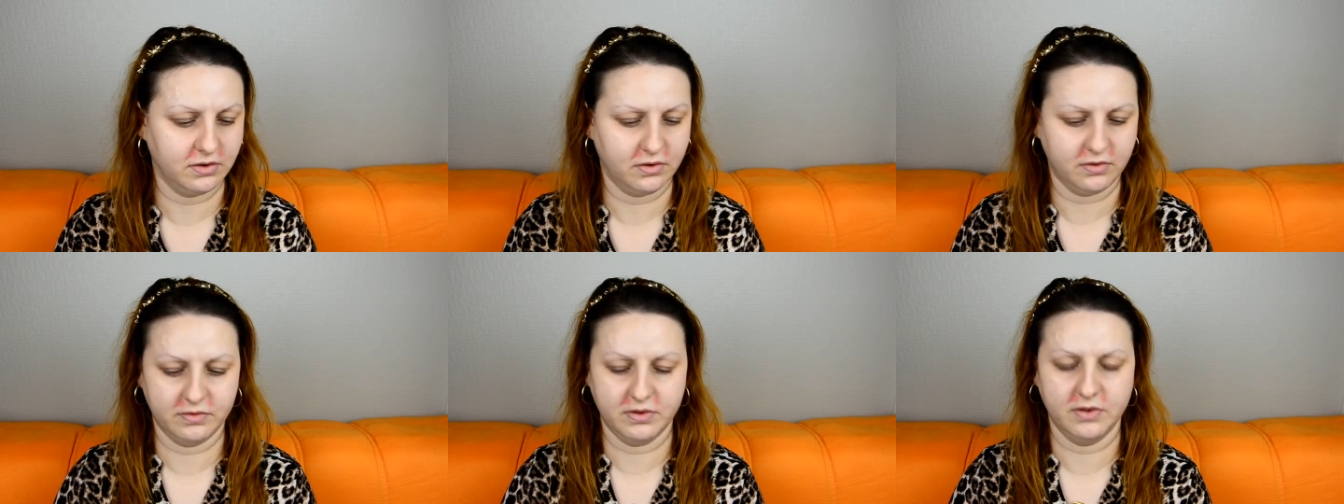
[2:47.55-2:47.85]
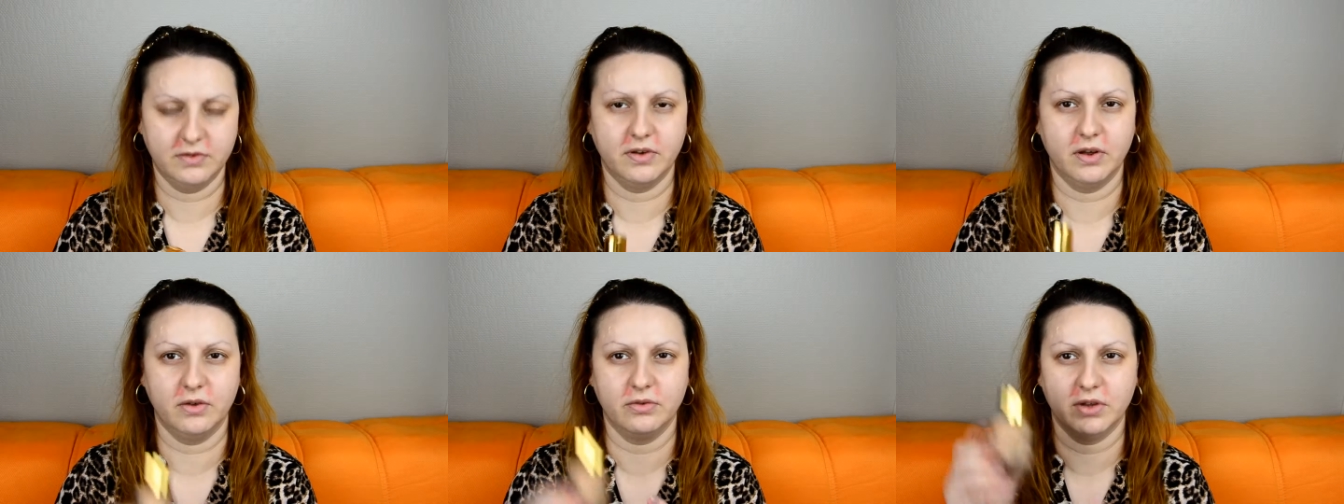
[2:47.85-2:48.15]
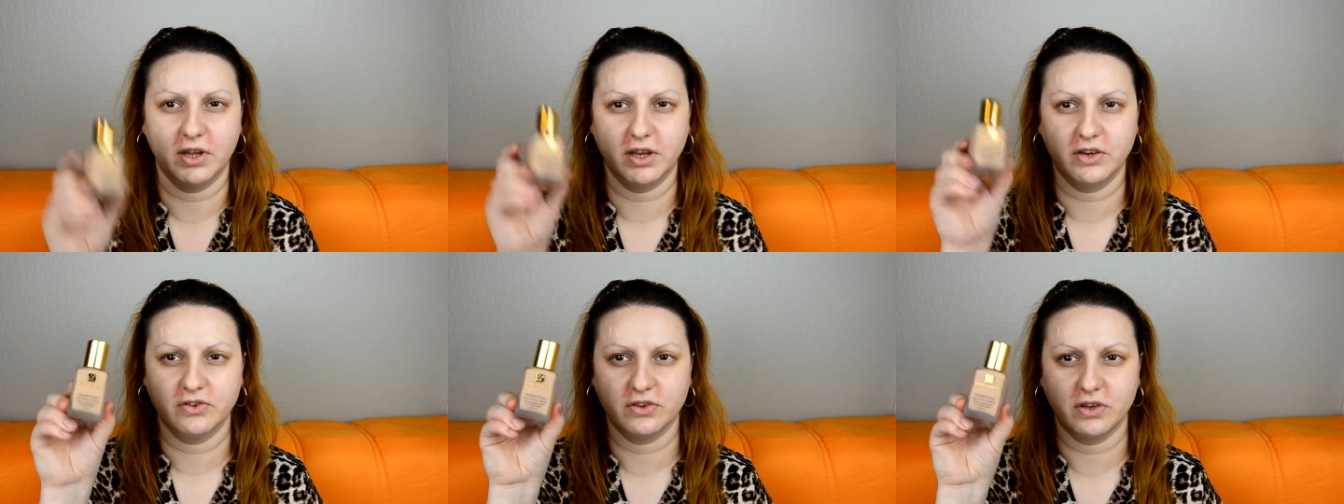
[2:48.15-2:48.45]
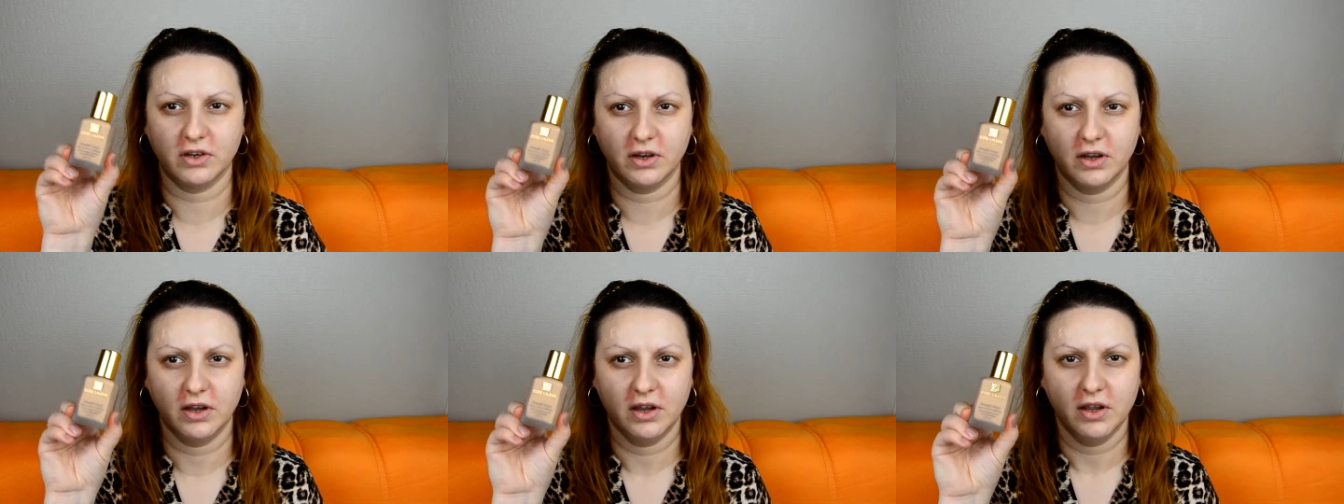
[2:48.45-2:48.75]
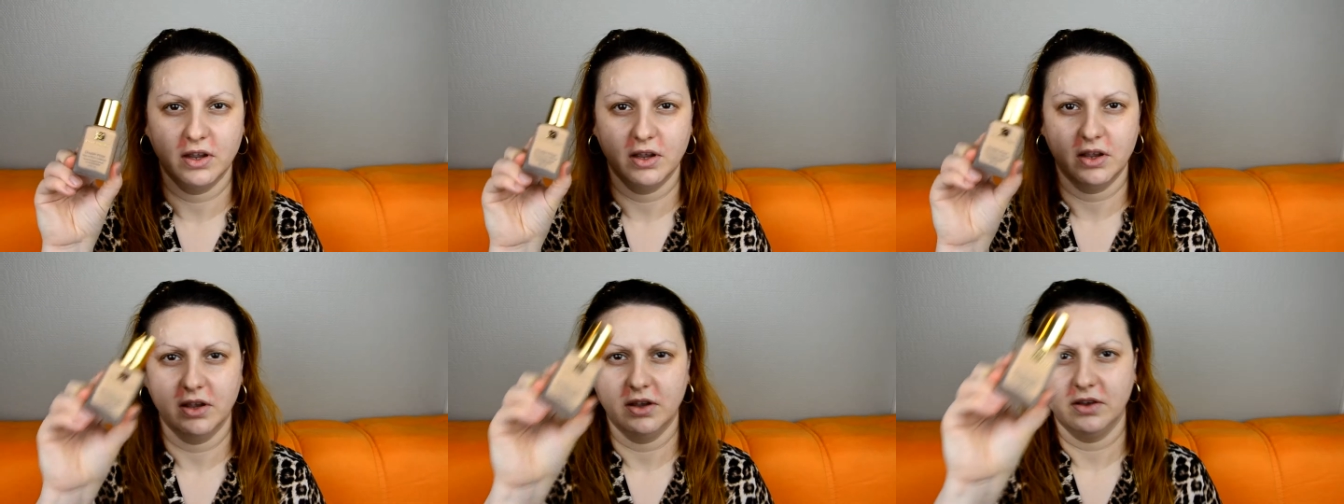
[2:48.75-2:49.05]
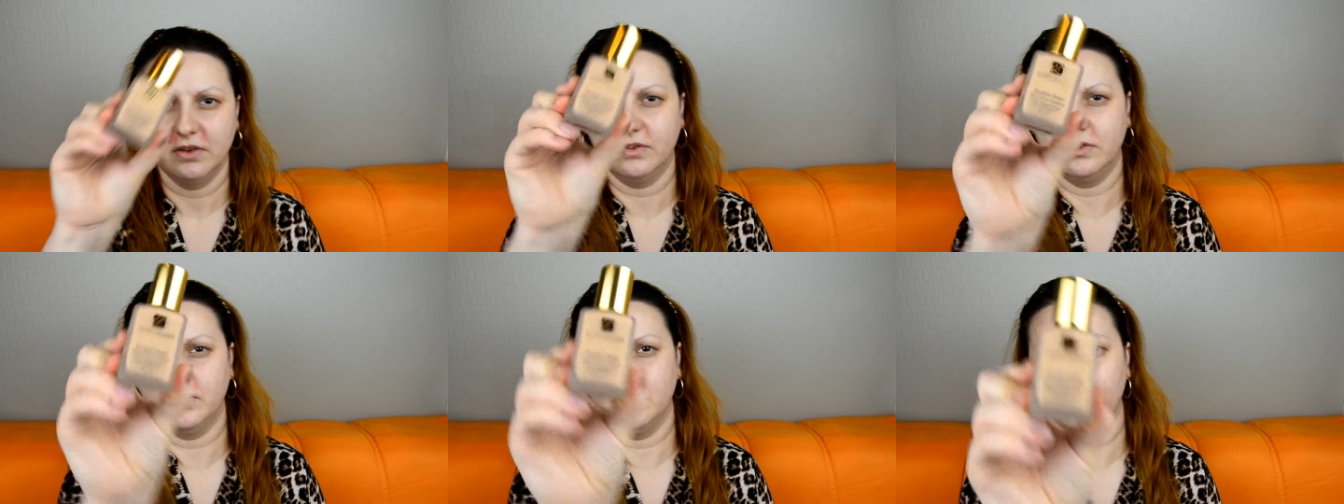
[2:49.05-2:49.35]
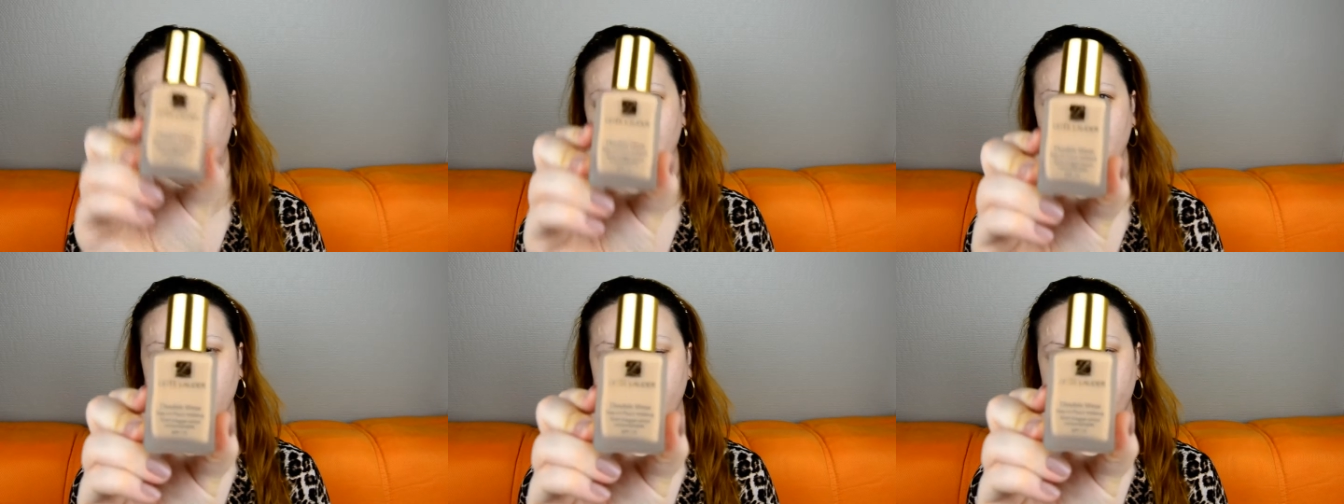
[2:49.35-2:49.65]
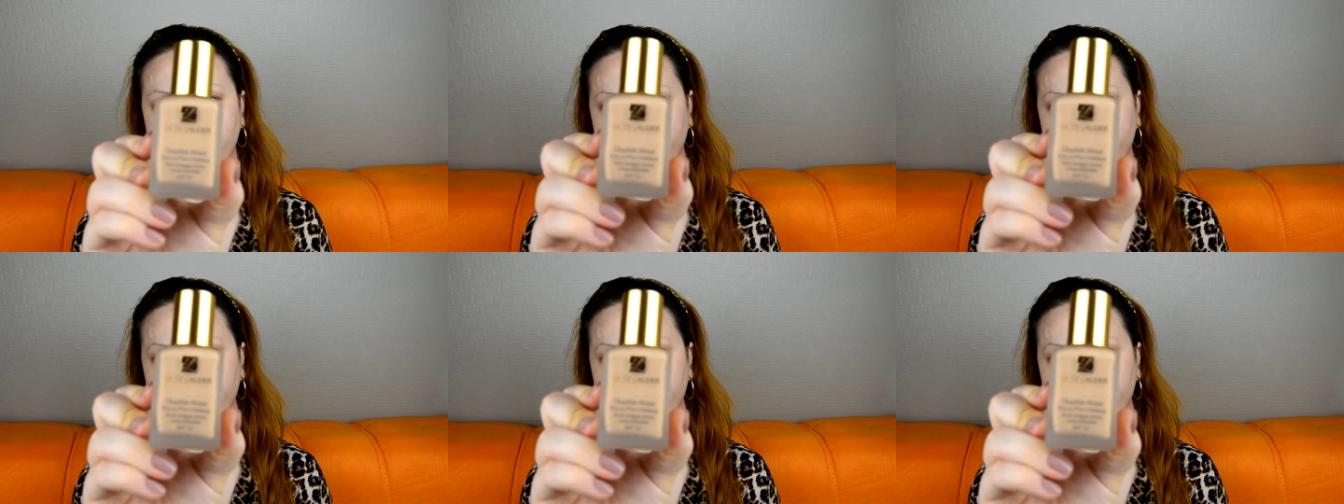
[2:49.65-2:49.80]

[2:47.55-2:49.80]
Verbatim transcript: of the foundation so